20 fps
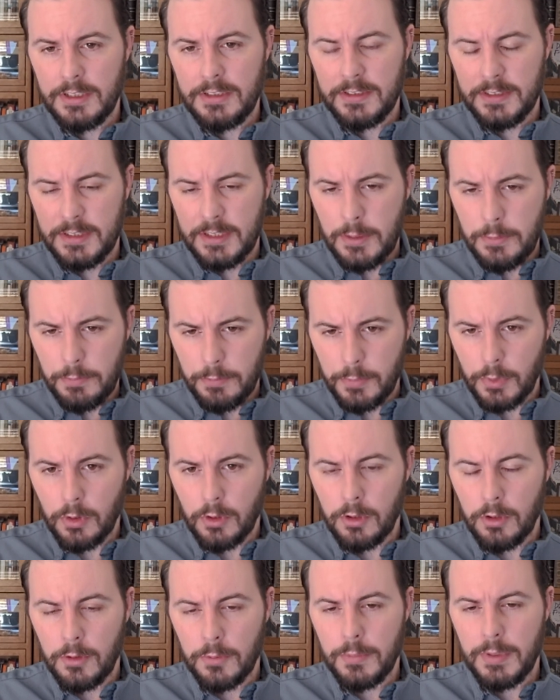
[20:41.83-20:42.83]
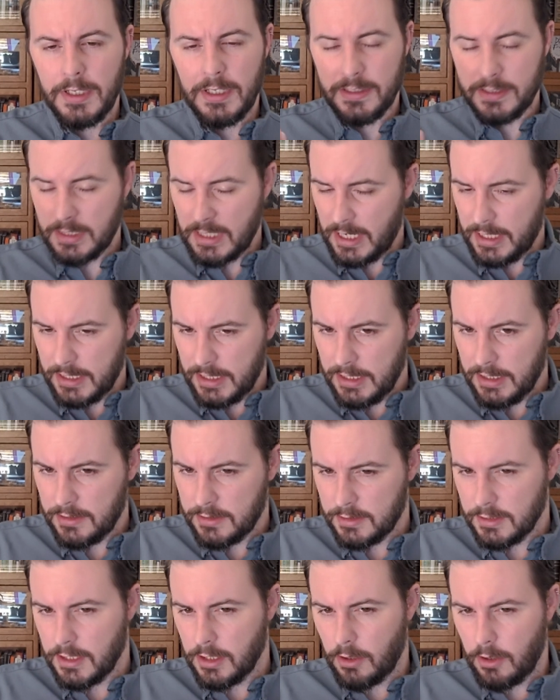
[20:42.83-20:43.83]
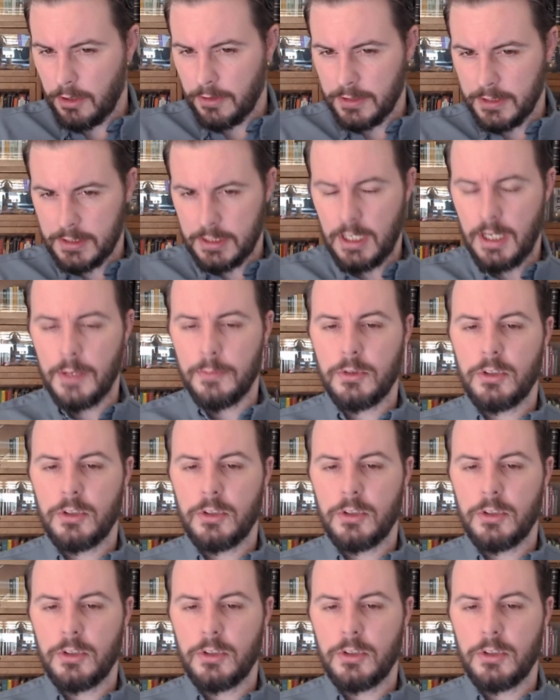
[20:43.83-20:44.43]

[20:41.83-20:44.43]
simple, but it's not easy all the time.